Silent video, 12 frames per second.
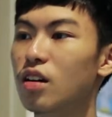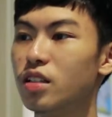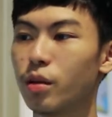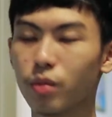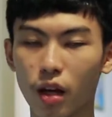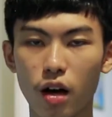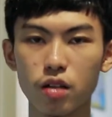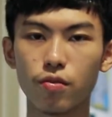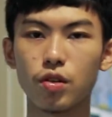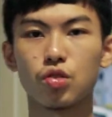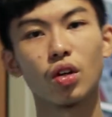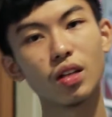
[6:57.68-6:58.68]
Something else
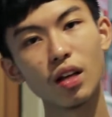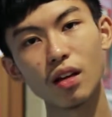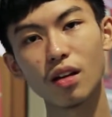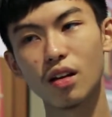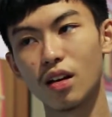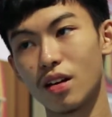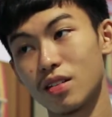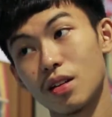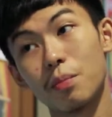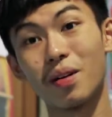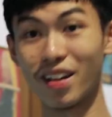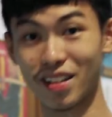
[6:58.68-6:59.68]
frustrating is
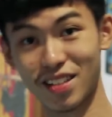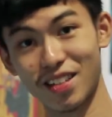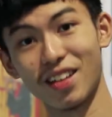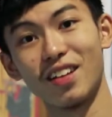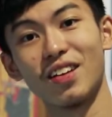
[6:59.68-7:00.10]
the bugs.